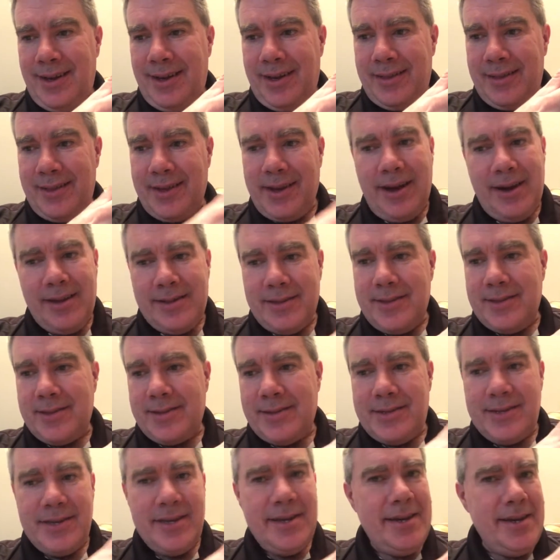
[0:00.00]
They got the
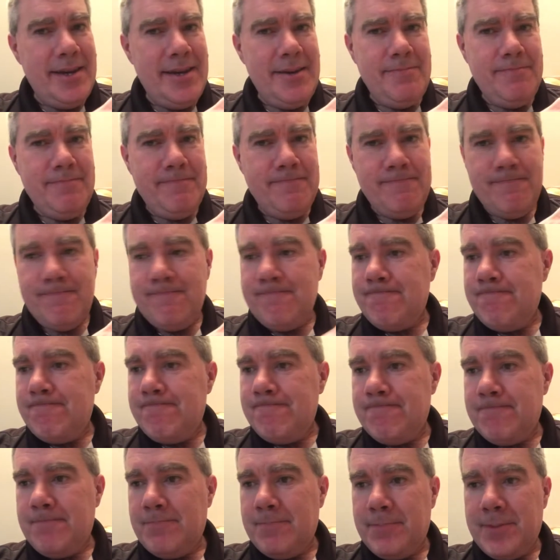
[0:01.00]
team,
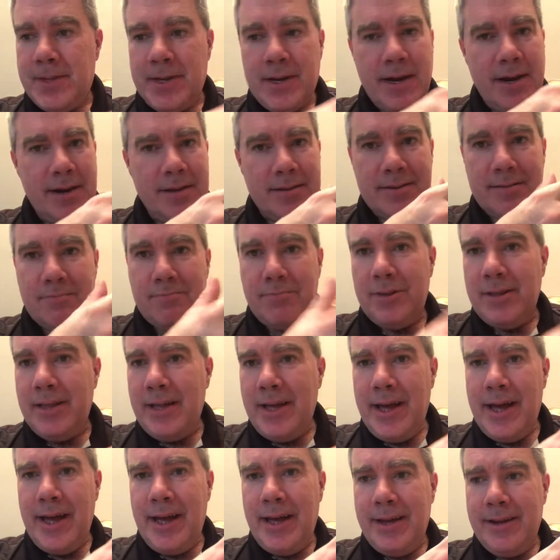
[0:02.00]
they got the
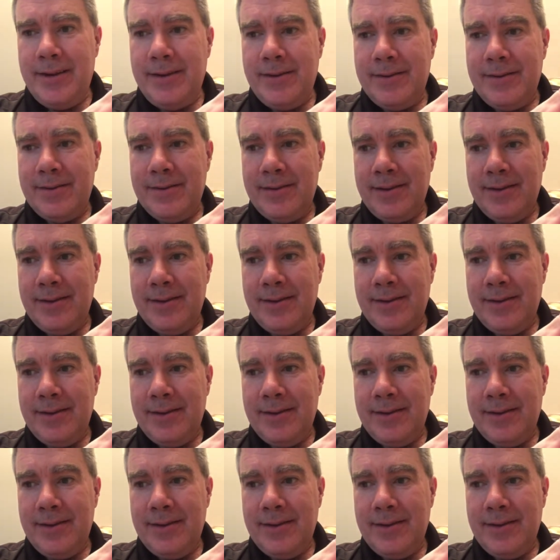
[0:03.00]
plan.